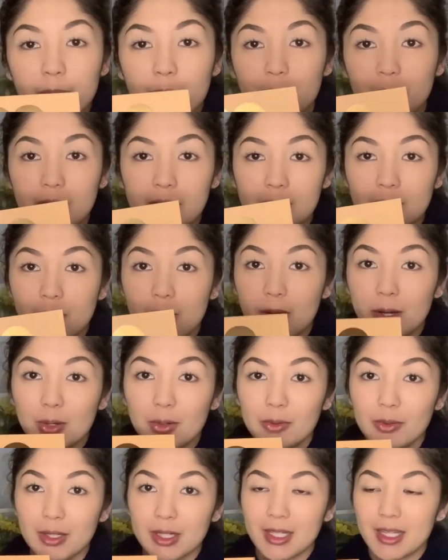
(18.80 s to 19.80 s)

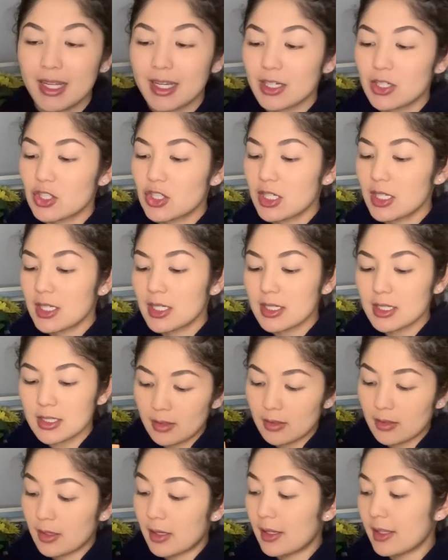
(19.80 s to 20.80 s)
Rainbow collection.
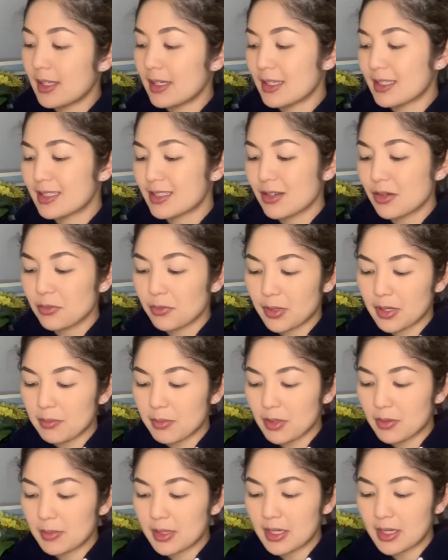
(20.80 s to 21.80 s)
I think it's called
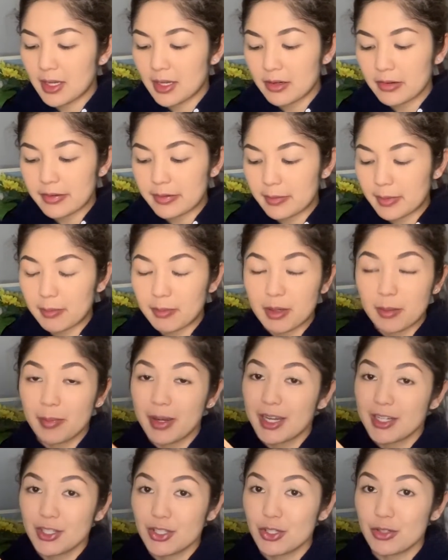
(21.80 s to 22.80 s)
Rainbow Me, I don't remember,
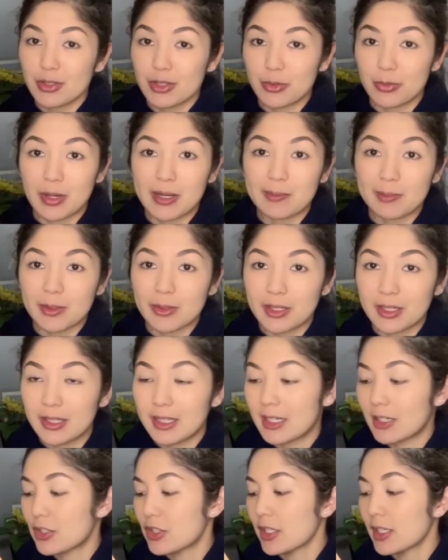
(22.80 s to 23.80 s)
but I just know it's a rainbow
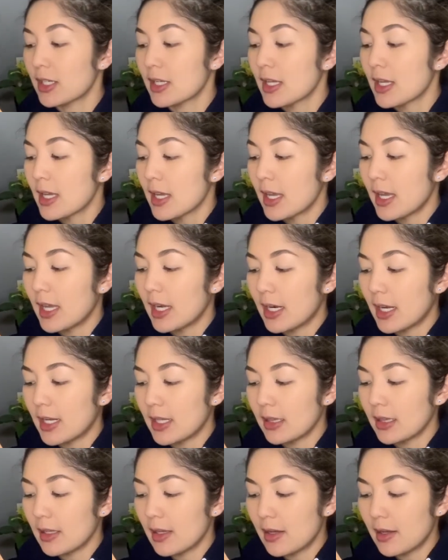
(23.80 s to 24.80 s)
collection. And
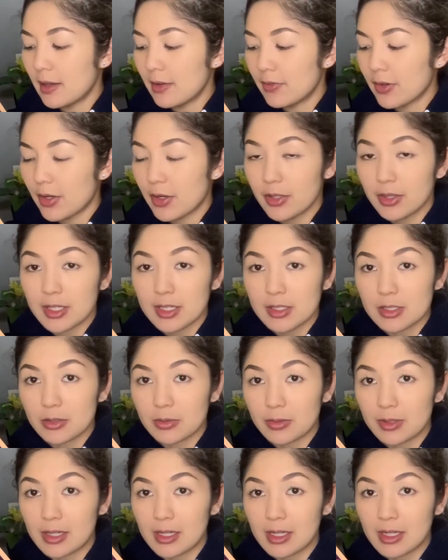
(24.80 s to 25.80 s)
I love all these
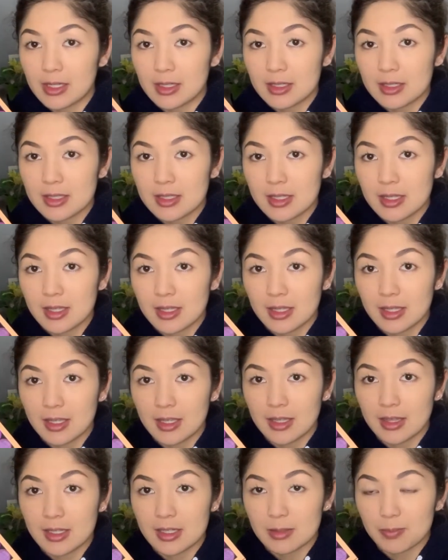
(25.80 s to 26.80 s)
greens
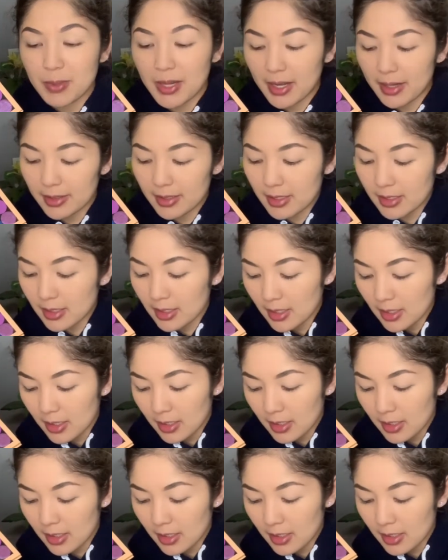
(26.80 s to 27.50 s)
in this palette.